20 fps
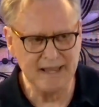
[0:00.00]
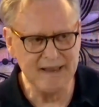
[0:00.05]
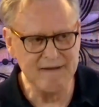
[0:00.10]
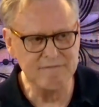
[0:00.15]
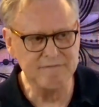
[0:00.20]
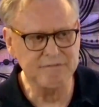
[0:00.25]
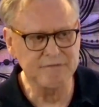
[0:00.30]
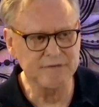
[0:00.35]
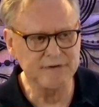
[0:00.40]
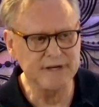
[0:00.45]

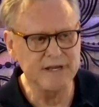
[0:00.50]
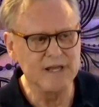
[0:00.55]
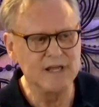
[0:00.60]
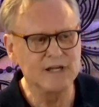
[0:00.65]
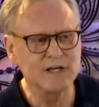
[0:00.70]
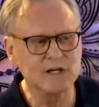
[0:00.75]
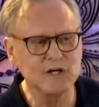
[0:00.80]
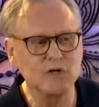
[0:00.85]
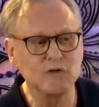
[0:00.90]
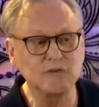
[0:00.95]
Every
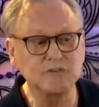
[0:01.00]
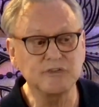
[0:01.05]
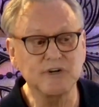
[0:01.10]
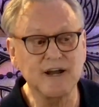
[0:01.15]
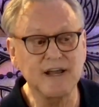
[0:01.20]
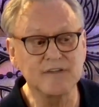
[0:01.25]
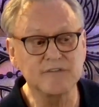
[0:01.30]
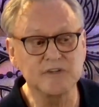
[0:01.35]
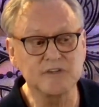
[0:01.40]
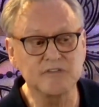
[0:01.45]
culture
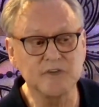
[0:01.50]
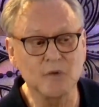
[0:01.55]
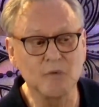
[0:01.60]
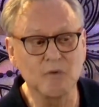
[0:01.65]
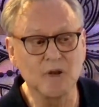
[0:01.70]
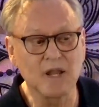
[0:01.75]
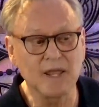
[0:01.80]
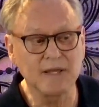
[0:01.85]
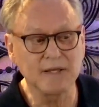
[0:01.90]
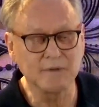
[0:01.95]
has its own
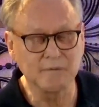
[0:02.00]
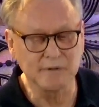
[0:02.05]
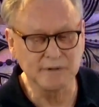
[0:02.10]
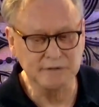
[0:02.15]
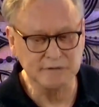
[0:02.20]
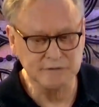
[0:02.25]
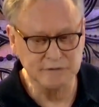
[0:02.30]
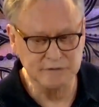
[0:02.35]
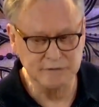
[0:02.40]
language.